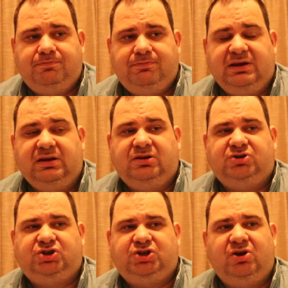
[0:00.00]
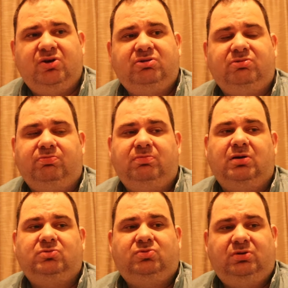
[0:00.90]
but it shows
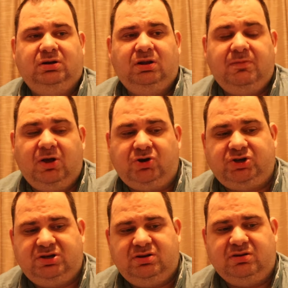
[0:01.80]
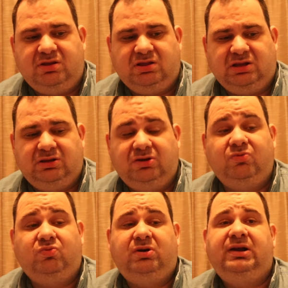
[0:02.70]
real emotions that
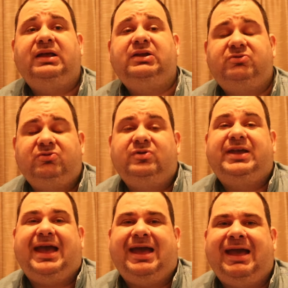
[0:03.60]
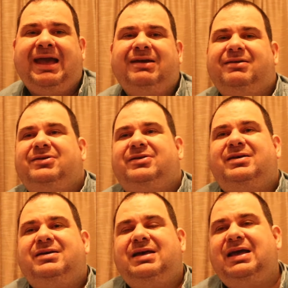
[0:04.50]
you really do care.
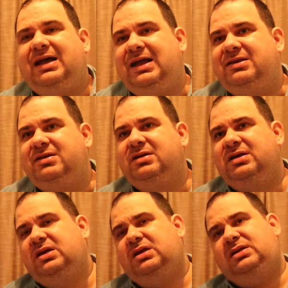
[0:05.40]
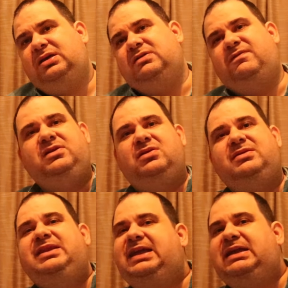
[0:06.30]
And if
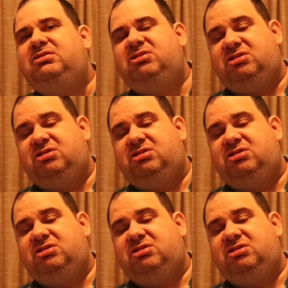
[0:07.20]
you need